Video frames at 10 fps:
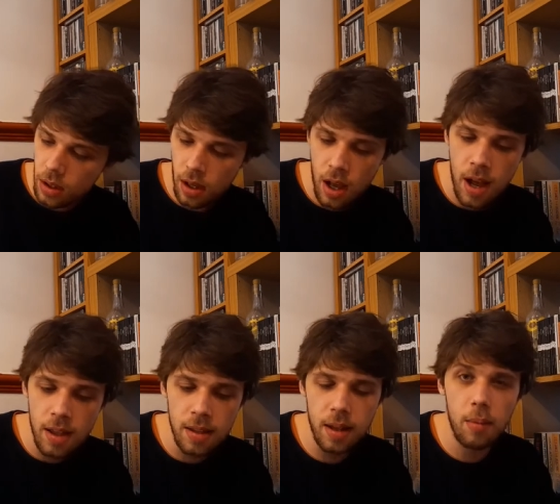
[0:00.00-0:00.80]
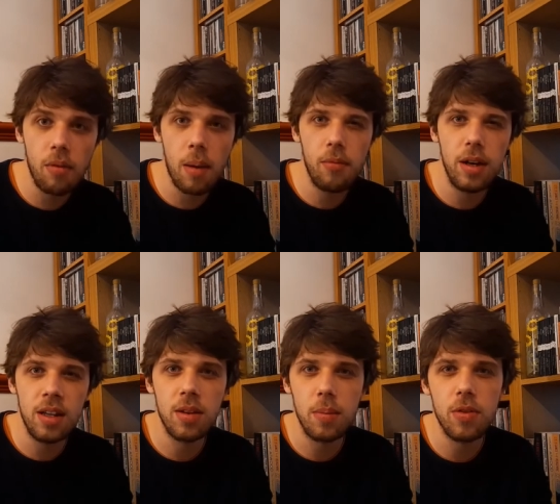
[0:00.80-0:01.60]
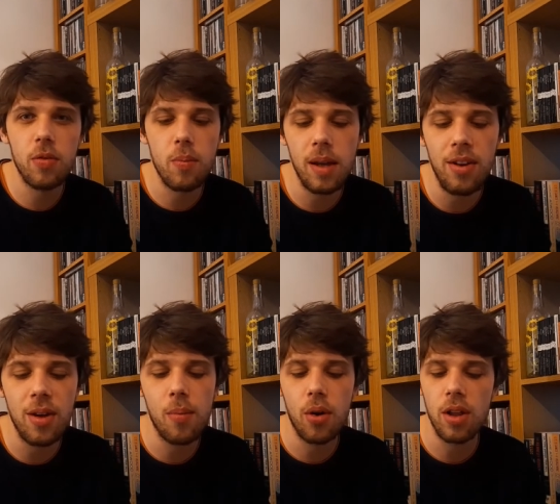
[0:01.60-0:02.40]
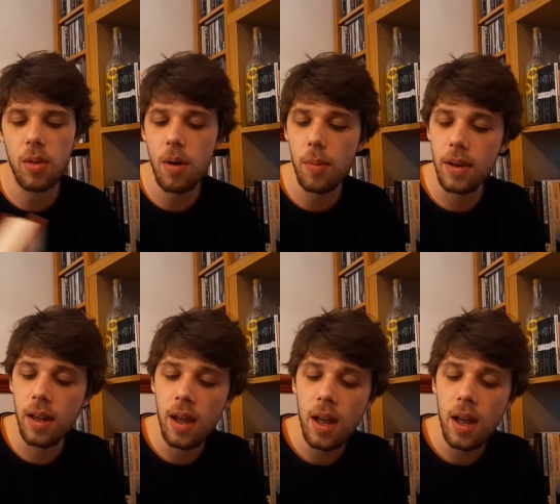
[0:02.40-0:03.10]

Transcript: And I'm reading the sort of medium one at the moment,